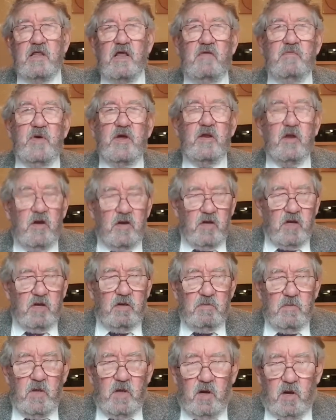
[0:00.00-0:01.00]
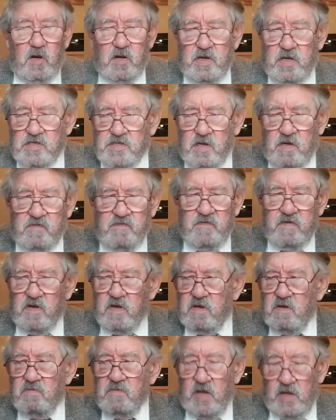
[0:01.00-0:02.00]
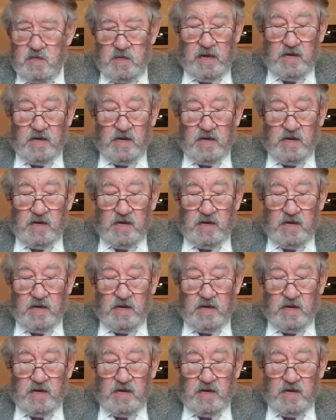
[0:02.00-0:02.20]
they've been on a sort of,